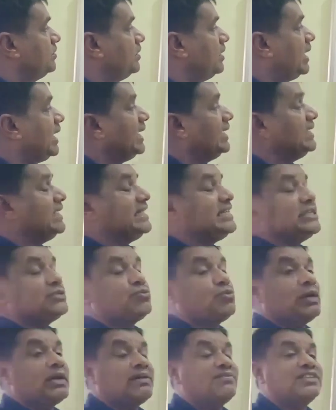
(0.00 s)
And it
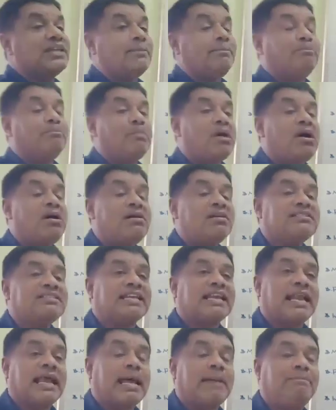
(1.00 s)
is one of the
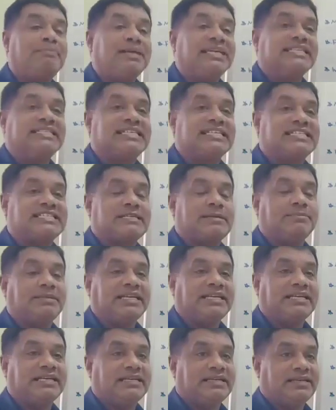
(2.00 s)
most rapid system
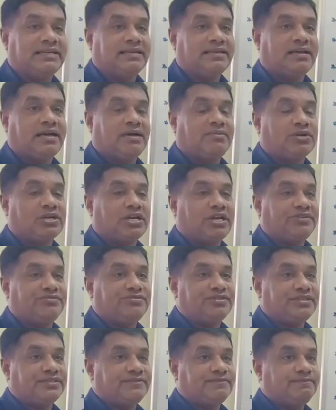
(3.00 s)
in our
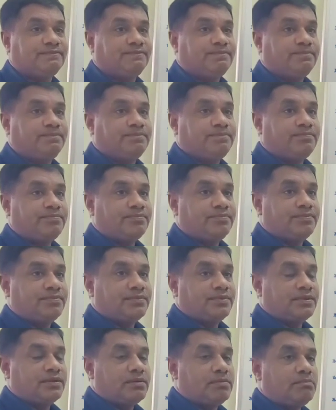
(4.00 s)
country.
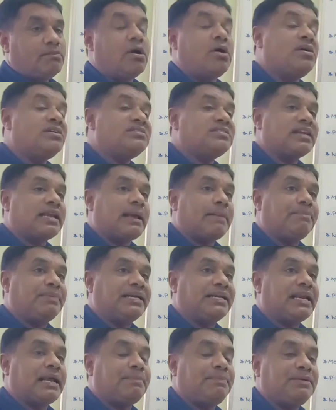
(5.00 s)
Most
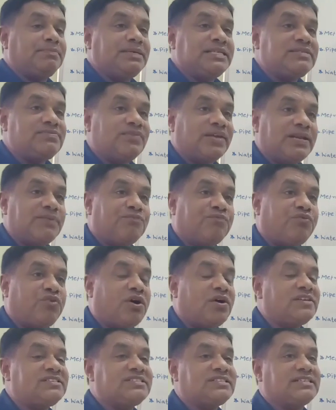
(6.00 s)
rapid. Rapid means very
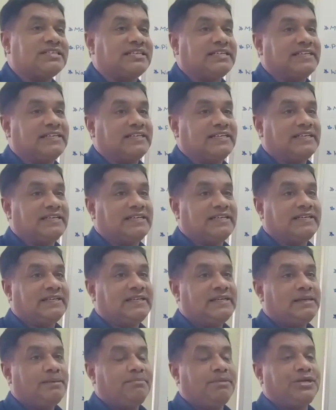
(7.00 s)
fast
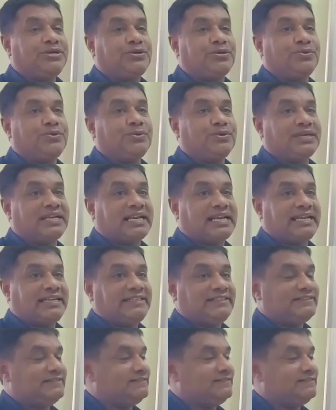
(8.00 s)
metro train.